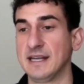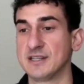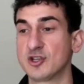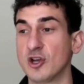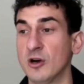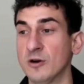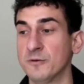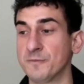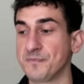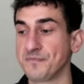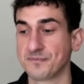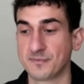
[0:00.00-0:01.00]

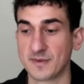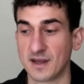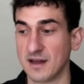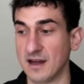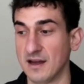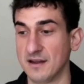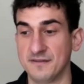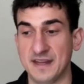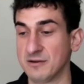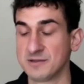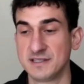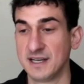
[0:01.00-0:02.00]
So
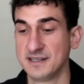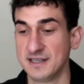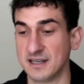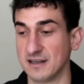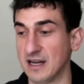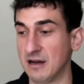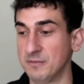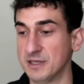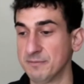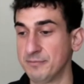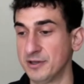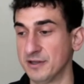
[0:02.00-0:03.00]
that was the idea. I'm
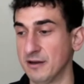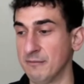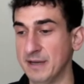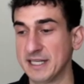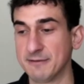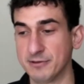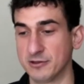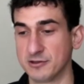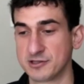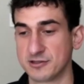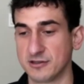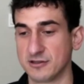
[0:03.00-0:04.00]
gonna put, make a
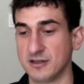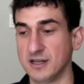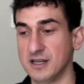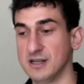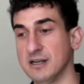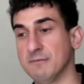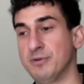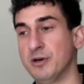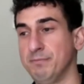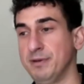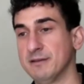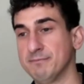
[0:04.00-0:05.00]
poster,
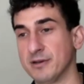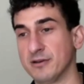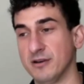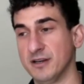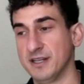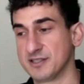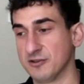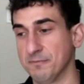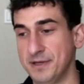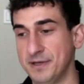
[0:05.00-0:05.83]
put peanut butter on it so